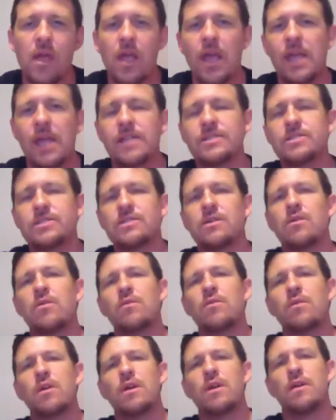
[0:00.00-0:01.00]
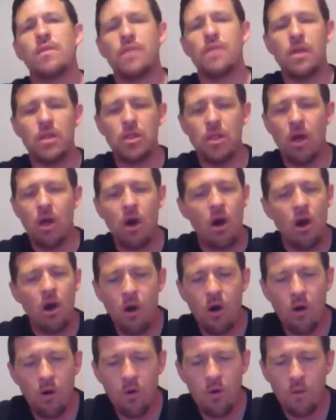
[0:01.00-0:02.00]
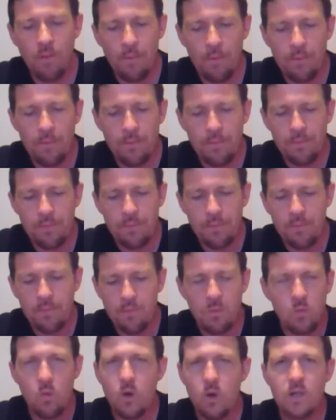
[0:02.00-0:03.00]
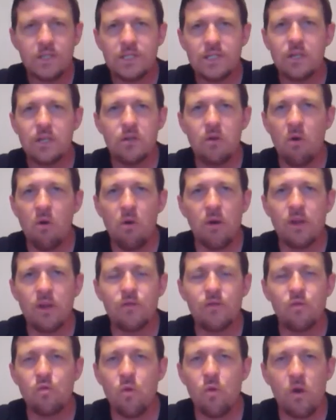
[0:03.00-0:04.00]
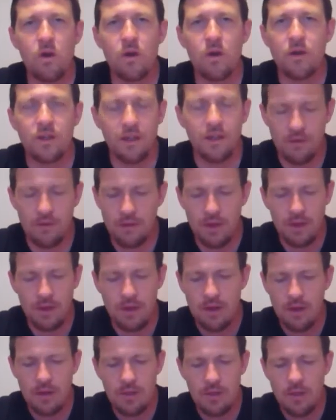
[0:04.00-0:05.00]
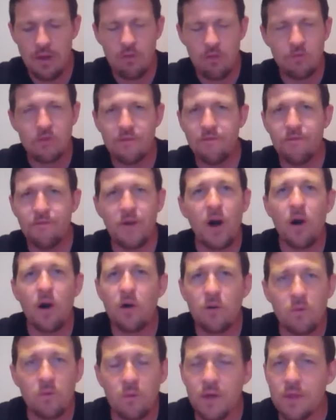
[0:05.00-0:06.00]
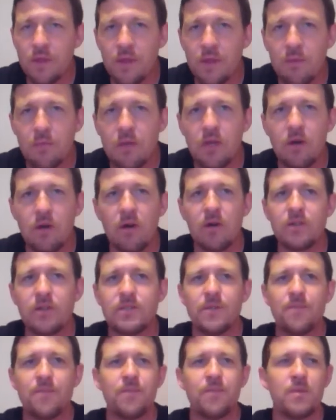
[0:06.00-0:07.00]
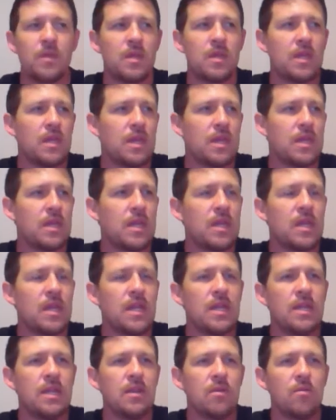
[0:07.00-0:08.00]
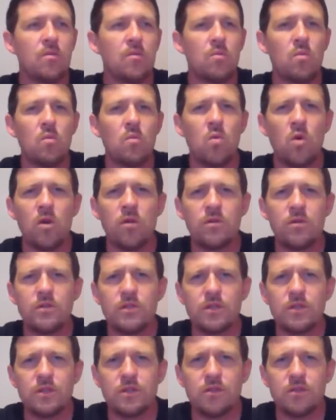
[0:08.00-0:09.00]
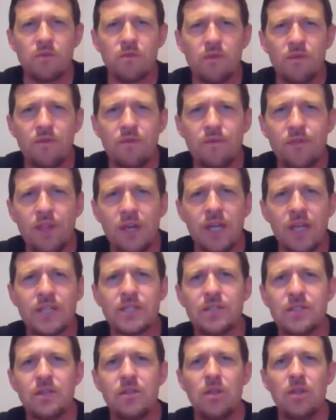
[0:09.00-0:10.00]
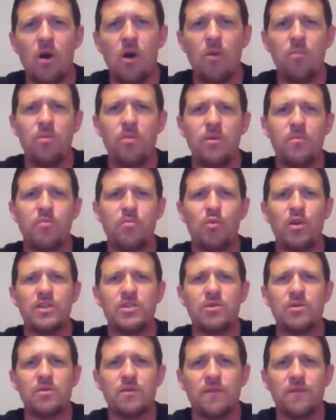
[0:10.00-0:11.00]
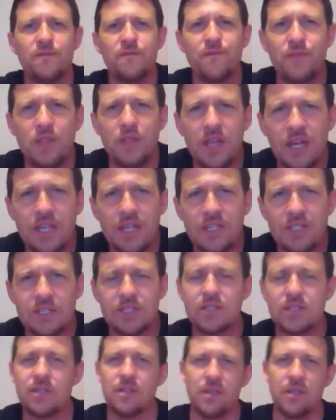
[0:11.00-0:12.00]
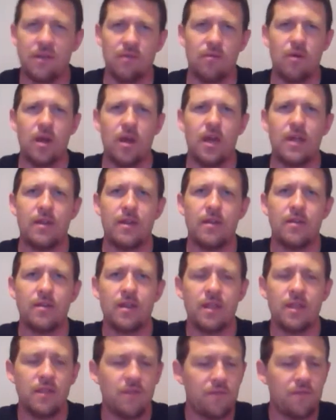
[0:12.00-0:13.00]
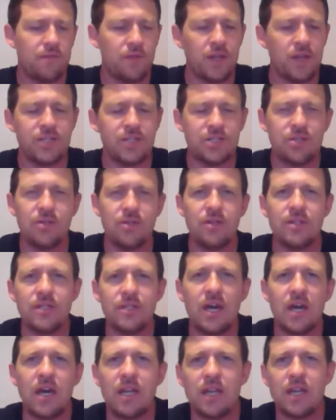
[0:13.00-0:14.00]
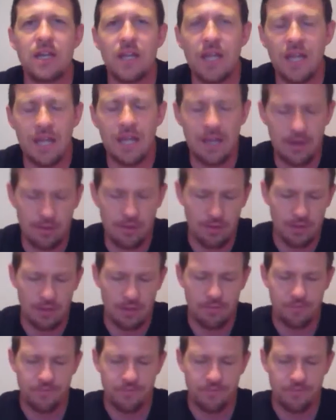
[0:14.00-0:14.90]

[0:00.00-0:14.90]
And so the law wasn't going to work. It it there was fault with it because it worked through the flesh. The law put pressure on the flesh to live right and the flesh could not handle it.